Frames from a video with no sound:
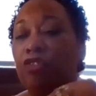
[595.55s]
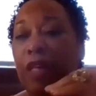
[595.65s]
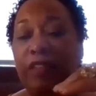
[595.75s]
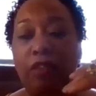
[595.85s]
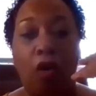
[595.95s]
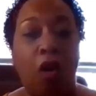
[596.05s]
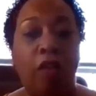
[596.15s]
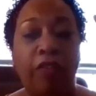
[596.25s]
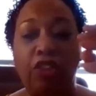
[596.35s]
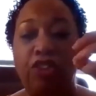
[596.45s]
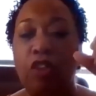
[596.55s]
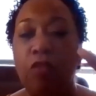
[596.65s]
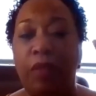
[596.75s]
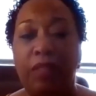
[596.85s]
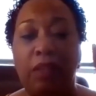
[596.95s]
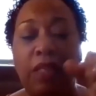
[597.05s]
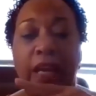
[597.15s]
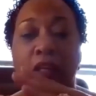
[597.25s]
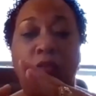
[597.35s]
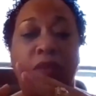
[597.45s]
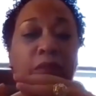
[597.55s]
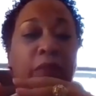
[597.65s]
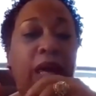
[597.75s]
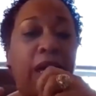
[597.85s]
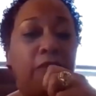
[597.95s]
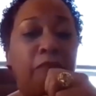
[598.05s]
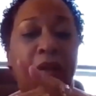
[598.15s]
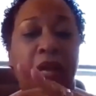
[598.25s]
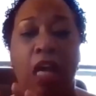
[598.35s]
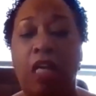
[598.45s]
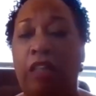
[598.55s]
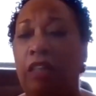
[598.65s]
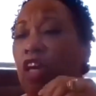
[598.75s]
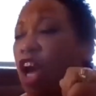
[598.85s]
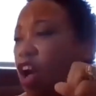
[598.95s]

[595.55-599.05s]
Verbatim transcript: that's all that she would date was black men and